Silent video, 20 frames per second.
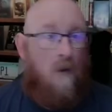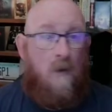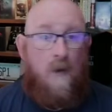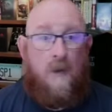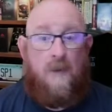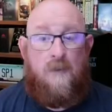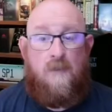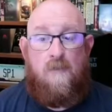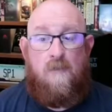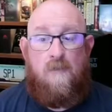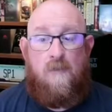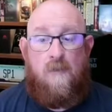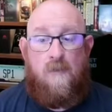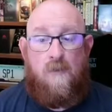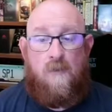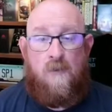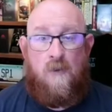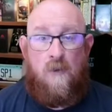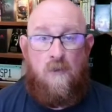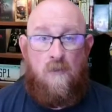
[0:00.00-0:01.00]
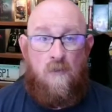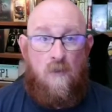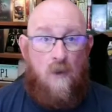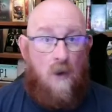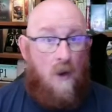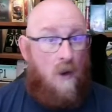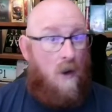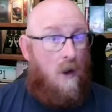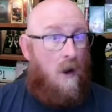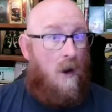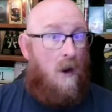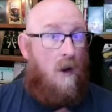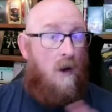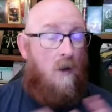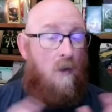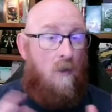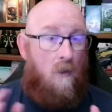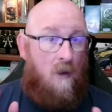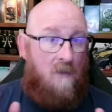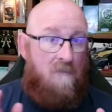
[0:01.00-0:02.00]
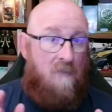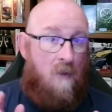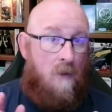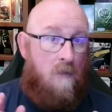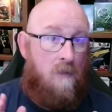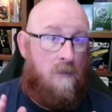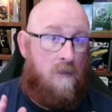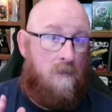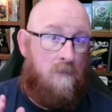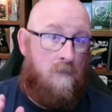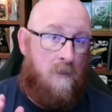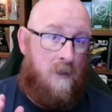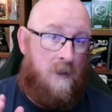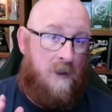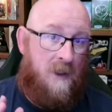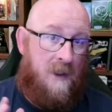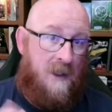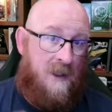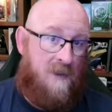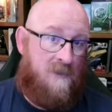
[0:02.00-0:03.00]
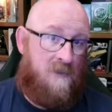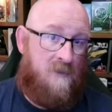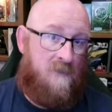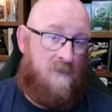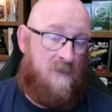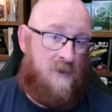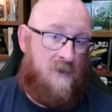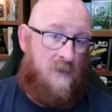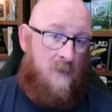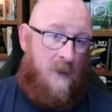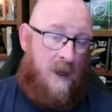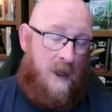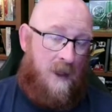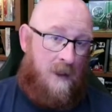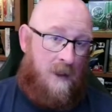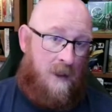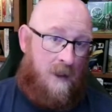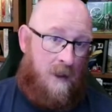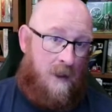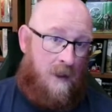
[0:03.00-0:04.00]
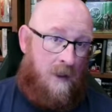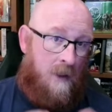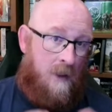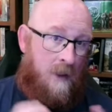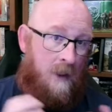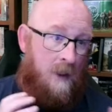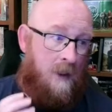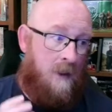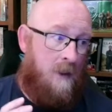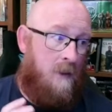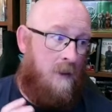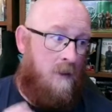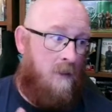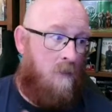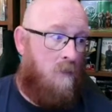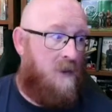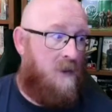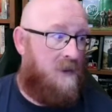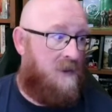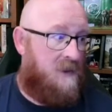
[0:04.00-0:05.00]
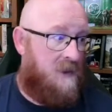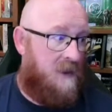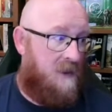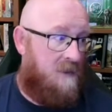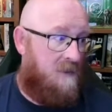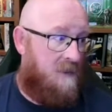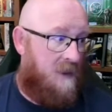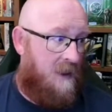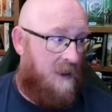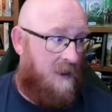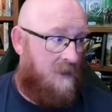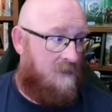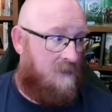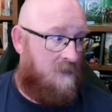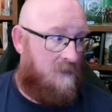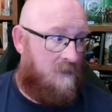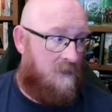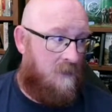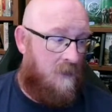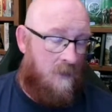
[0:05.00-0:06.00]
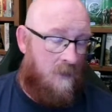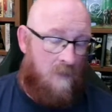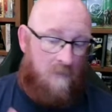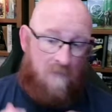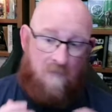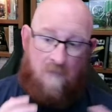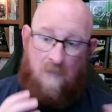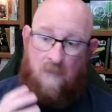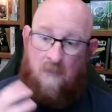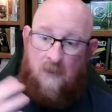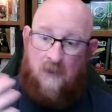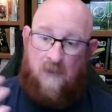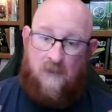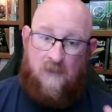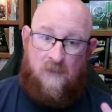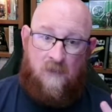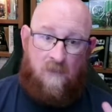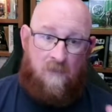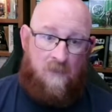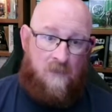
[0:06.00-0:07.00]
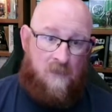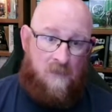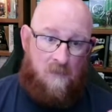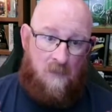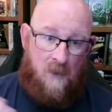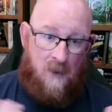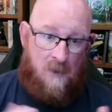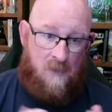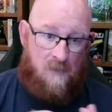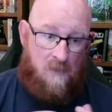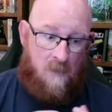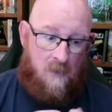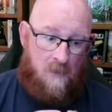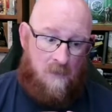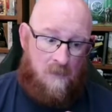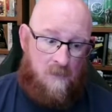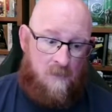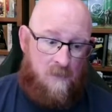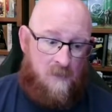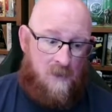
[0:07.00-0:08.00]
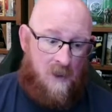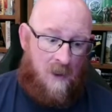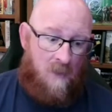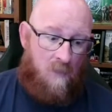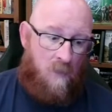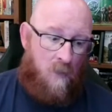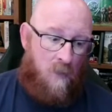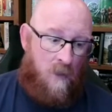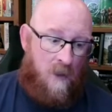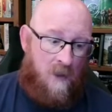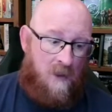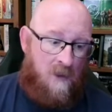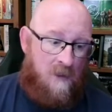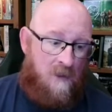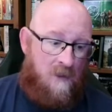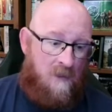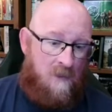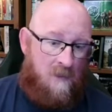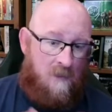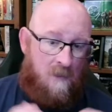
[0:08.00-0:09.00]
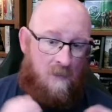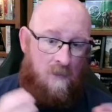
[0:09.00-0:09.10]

right. So I've already run the Get-Service command, and in here we see that uh, from a service administrator standpoint that